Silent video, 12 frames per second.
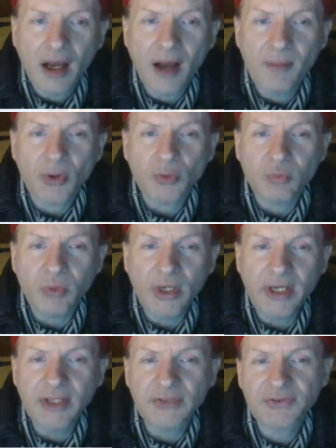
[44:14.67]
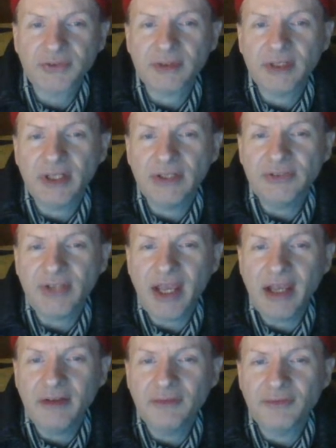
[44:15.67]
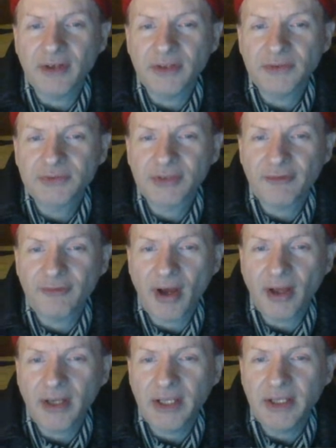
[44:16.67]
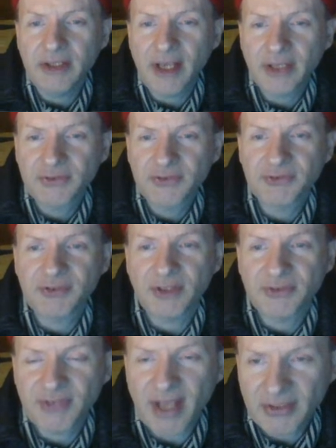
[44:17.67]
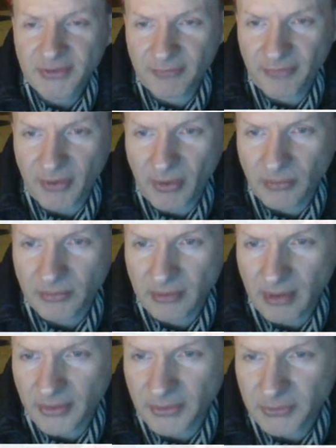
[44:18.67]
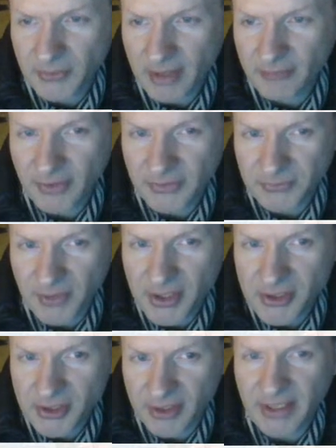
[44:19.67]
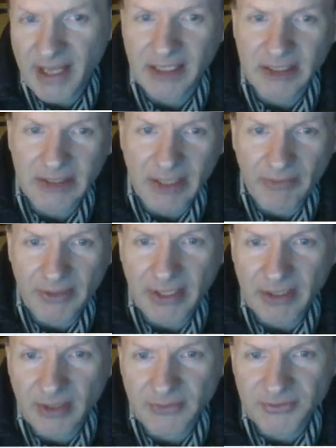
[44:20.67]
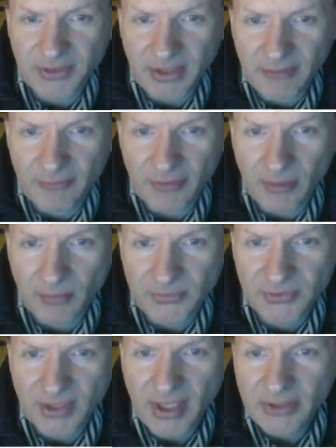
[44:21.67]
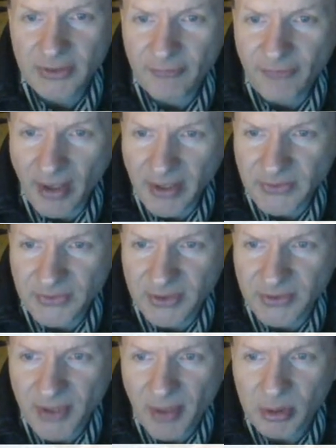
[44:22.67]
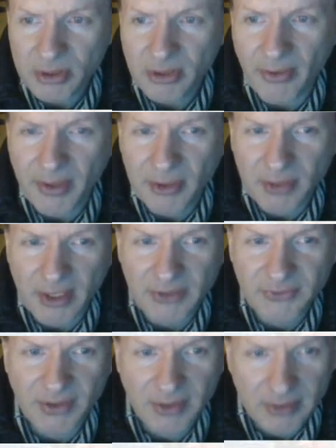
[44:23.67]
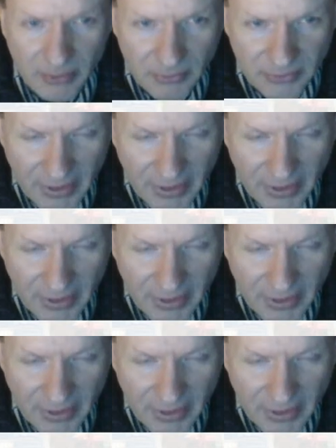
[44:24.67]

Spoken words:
Readist Dave Tafani guests on saxophone on the track Frustration and clarinet on CD Films. Tafani's contemporary credits include